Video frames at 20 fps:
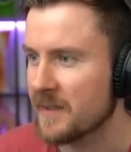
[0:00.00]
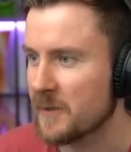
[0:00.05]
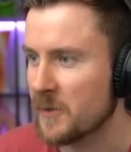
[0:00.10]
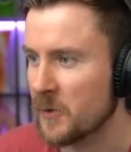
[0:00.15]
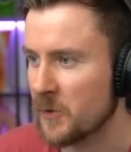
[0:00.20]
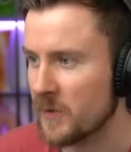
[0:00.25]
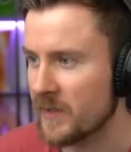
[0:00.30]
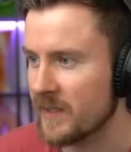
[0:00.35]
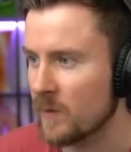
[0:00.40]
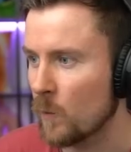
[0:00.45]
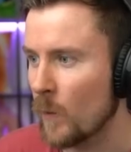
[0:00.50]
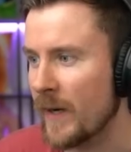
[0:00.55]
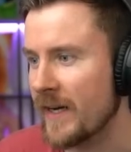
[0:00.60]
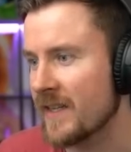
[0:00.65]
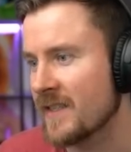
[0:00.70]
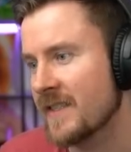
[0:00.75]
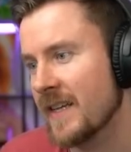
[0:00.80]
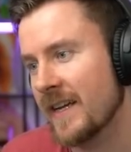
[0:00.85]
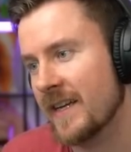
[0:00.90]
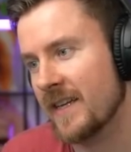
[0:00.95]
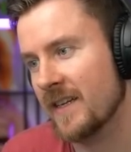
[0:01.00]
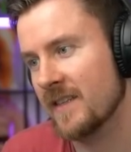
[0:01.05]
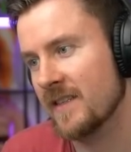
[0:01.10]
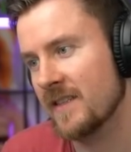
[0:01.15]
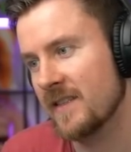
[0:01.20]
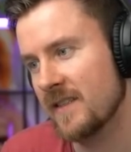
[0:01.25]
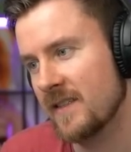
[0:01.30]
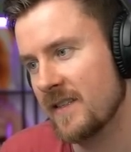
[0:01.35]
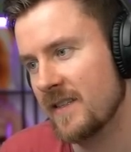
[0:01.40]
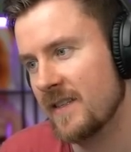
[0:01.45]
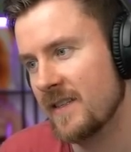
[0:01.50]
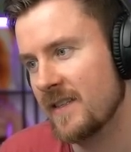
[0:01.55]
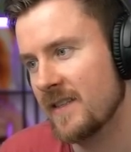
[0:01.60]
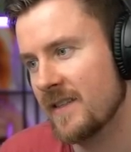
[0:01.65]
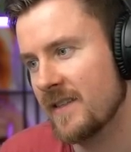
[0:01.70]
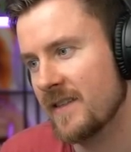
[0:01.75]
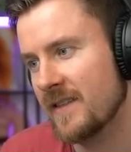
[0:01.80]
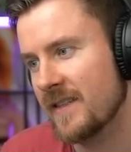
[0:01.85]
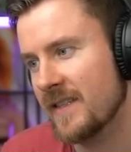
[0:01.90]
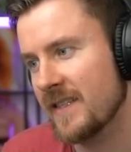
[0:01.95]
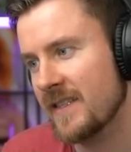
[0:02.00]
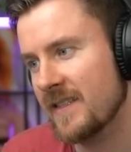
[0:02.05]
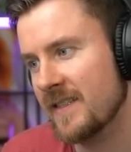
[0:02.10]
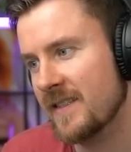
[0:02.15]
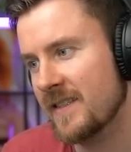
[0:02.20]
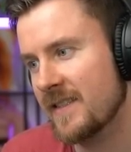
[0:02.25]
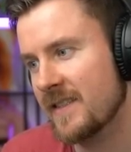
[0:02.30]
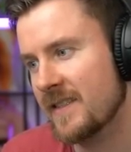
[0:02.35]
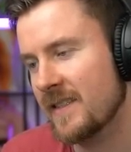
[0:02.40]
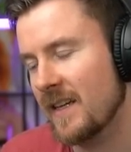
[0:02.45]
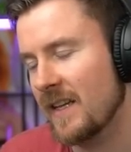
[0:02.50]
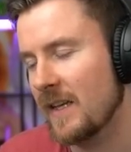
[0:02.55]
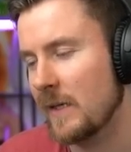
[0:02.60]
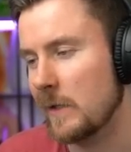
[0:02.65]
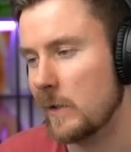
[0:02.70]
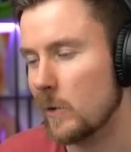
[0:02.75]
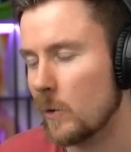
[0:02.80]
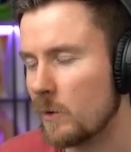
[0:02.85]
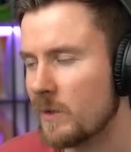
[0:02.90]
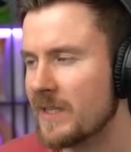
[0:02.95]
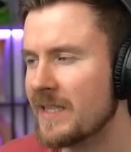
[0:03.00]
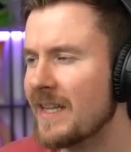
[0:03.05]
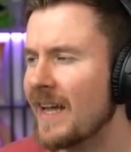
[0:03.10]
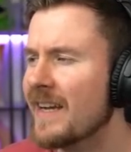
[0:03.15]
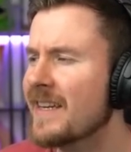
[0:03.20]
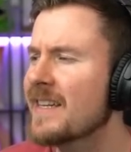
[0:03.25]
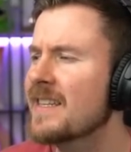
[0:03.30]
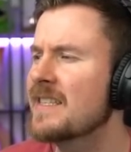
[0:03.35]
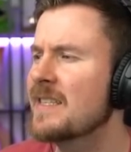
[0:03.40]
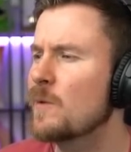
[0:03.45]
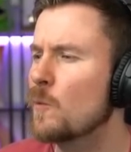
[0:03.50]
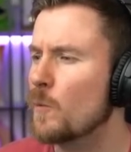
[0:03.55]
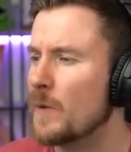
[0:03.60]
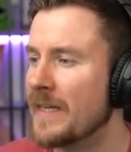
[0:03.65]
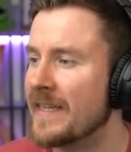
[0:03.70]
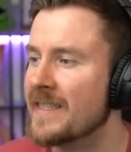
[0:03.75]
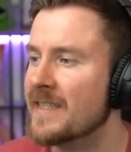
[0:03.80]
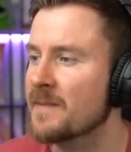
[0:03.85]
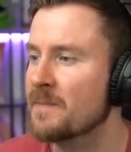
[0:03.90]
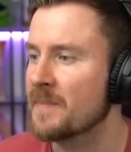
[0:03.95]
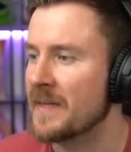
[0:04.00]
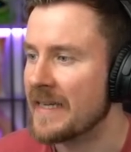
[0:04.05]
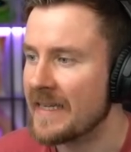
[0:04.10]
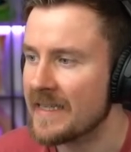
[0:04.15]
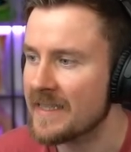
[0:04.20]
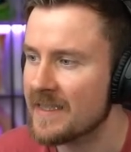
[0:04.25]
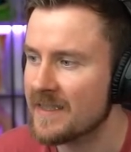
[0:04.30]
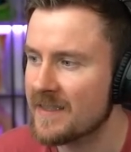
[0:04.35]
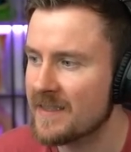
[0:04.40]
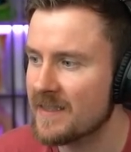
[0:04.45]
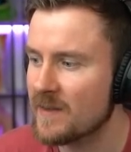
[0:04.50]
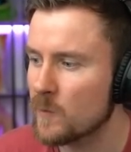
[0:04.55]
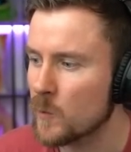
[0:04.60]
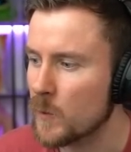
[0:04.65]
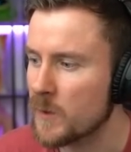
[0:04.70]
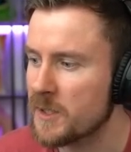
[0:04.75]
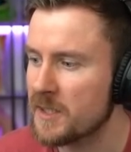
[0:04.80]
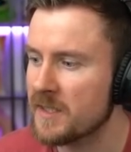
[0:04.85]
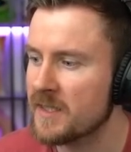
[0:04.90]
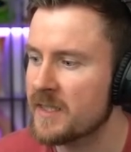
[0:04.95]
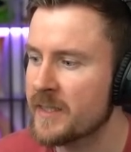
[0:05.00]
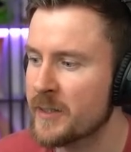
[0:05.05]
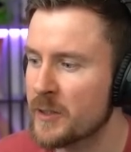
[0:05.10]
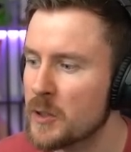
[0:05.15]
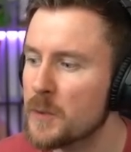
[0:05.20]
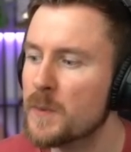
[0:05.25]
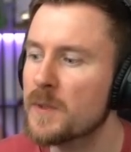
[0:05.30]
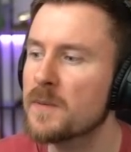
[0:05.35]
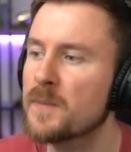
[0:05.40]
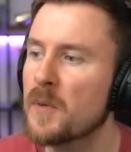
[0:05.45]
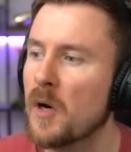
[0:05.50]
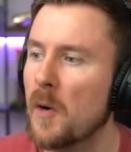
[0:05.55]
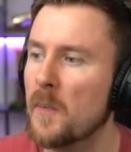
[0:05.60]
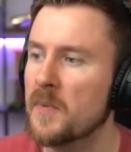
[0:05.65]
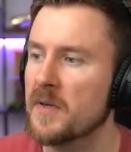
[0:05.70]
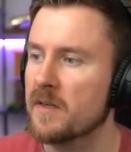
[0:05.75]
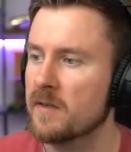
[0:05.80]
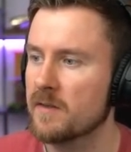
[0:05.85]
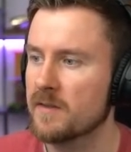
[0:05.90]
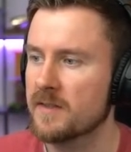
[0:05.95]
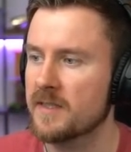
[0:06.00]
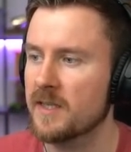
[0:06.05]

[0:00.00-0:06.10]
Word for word: Great. Wait a second. This looks like a tweaked base, which is super popular.